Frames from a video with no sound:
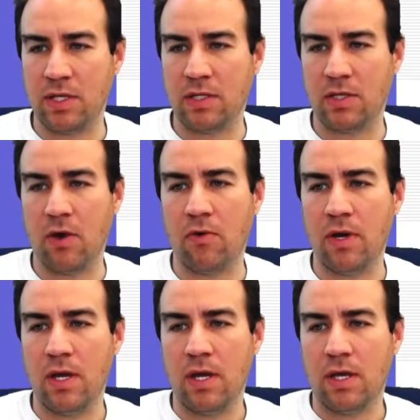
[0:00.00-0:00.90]
And so
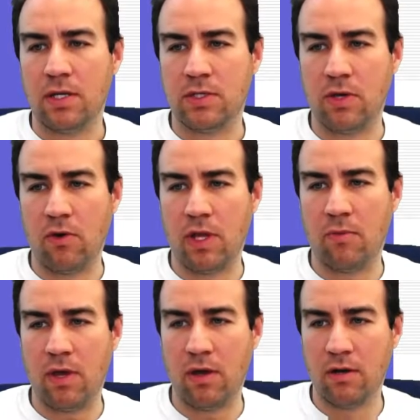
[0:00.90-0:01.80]
sodium
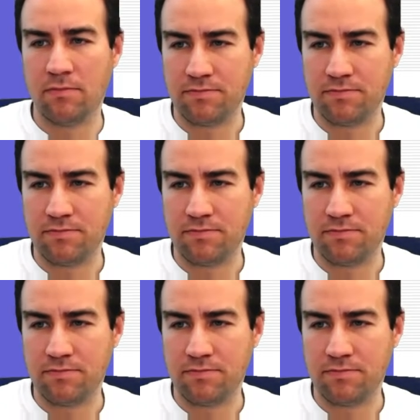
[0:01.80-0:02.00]
here.